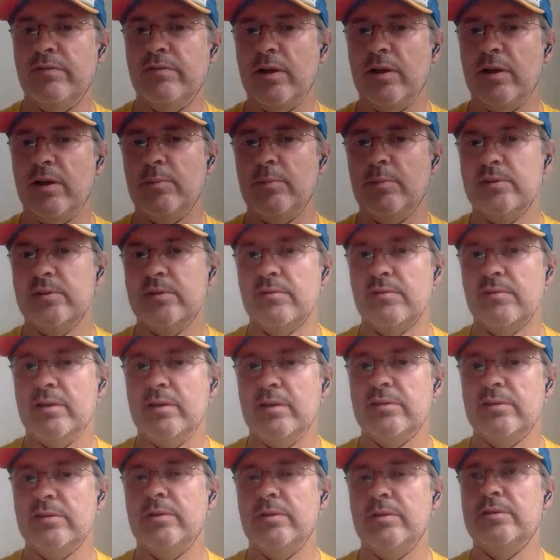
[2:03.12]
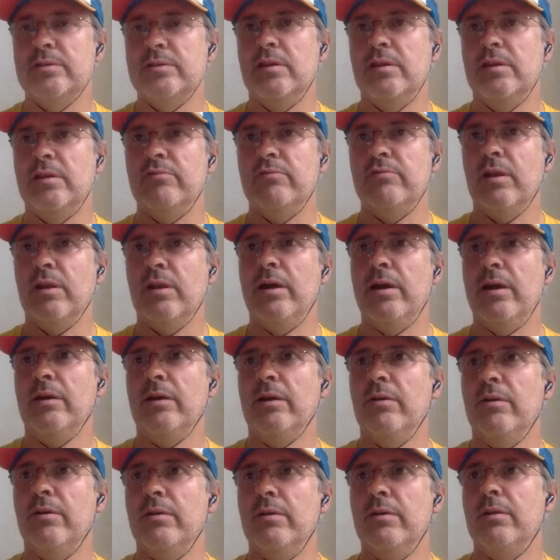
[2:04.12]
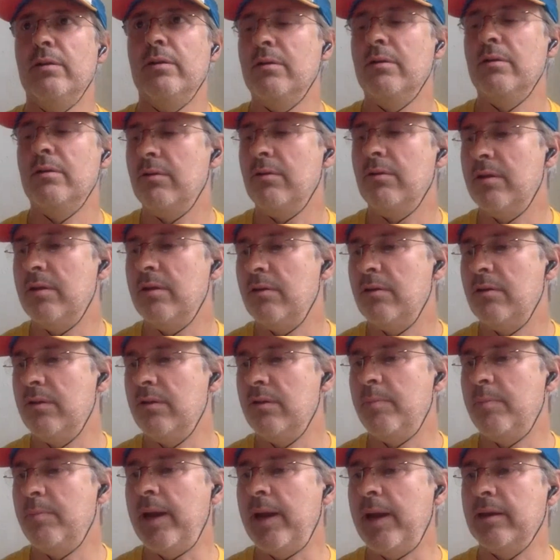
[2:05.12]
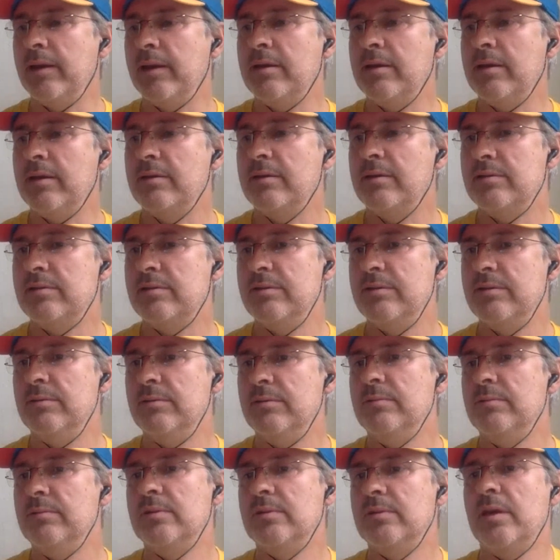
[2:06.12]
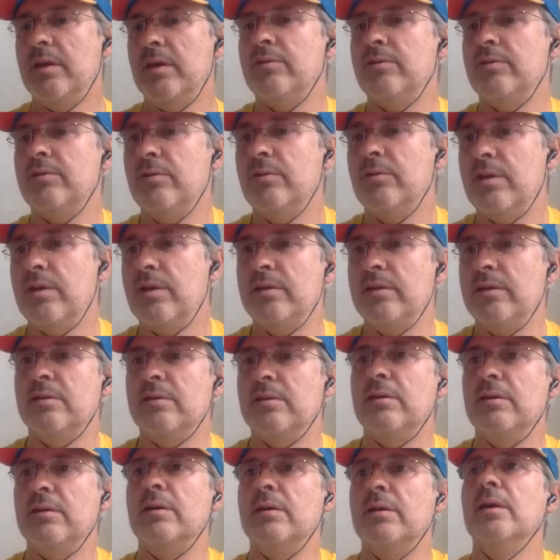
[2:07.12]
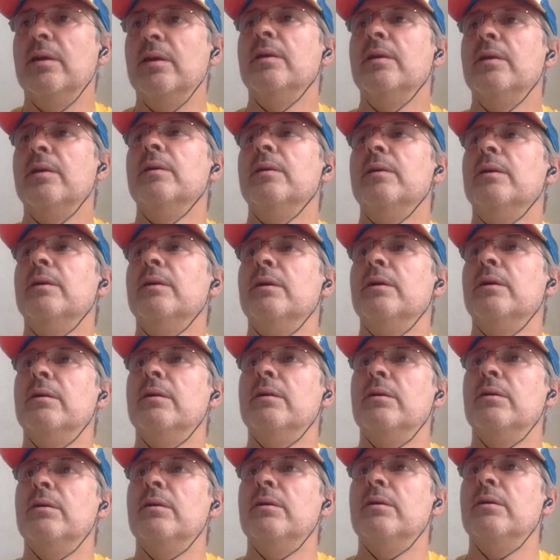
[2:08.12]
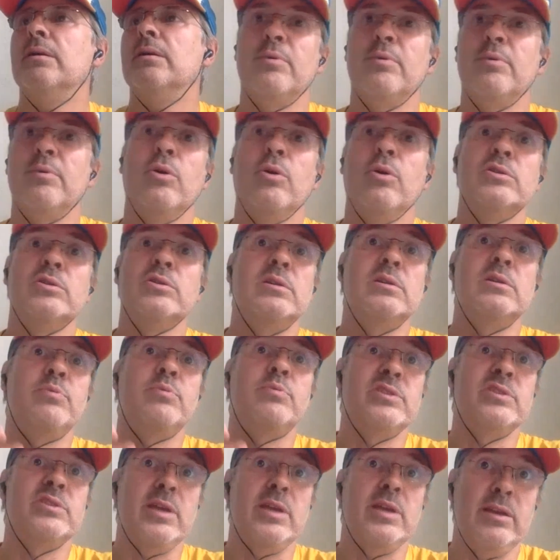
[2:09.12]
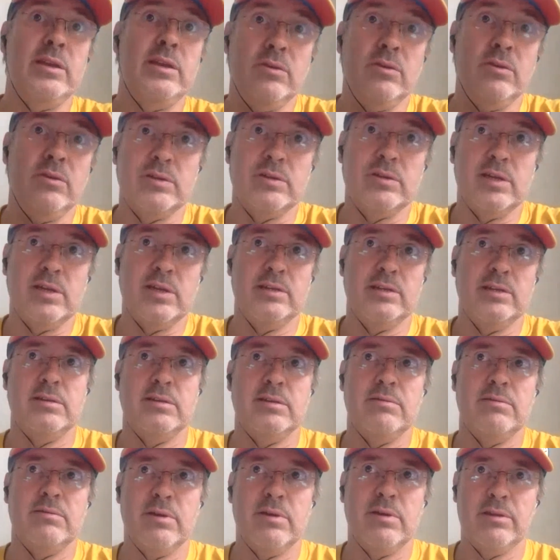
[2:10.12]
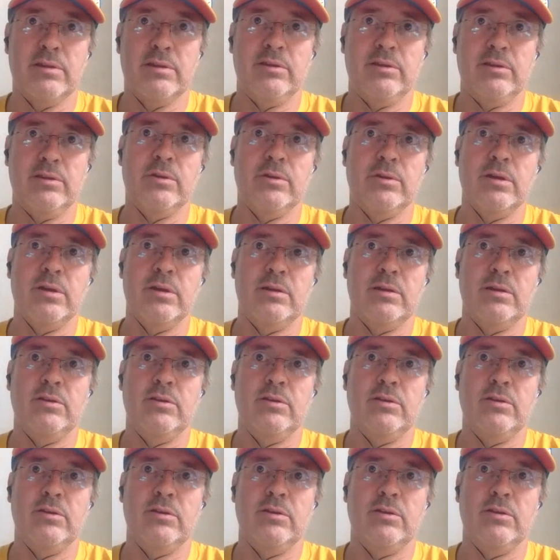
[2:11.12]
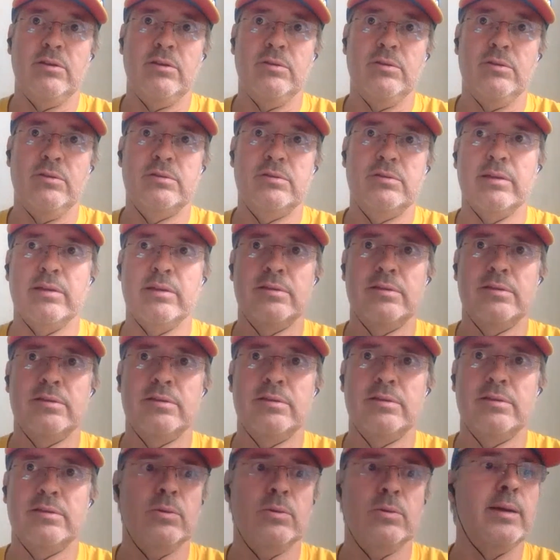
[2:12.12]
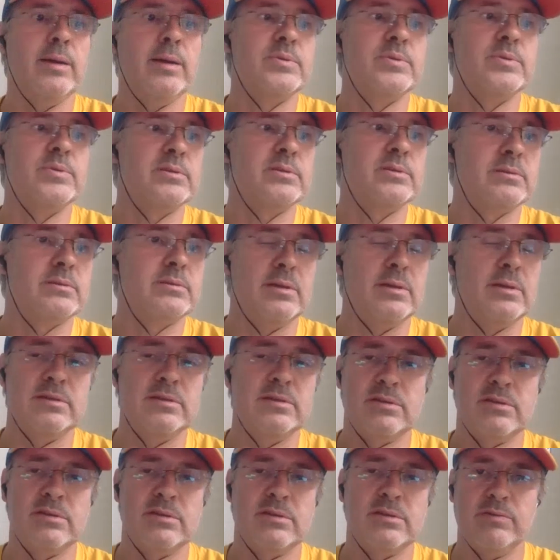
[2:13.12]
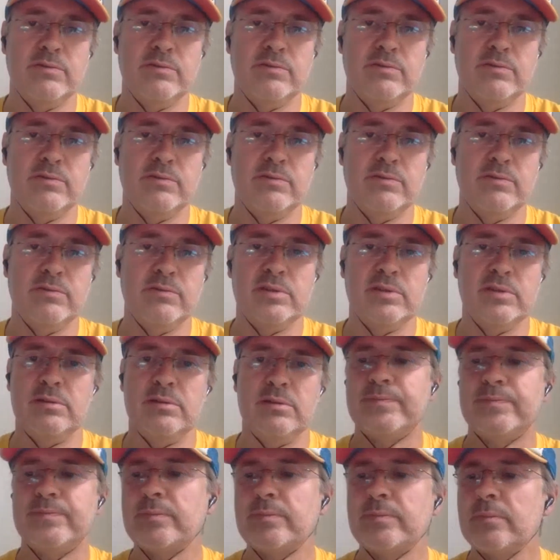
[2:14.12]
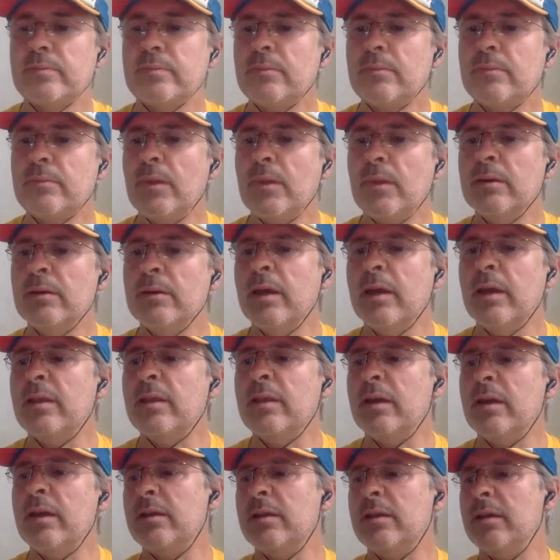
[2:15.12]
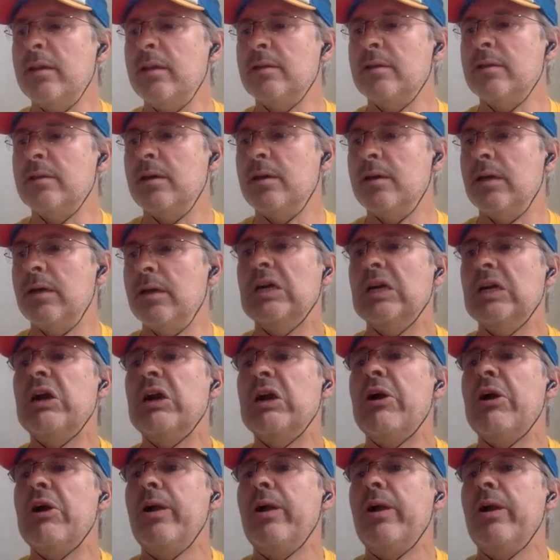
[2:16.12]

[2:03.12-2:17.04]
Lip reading: developers, right? So instead of relying on the bank to get your data or to present your data, rather you can use like some cool apps and services to get that data,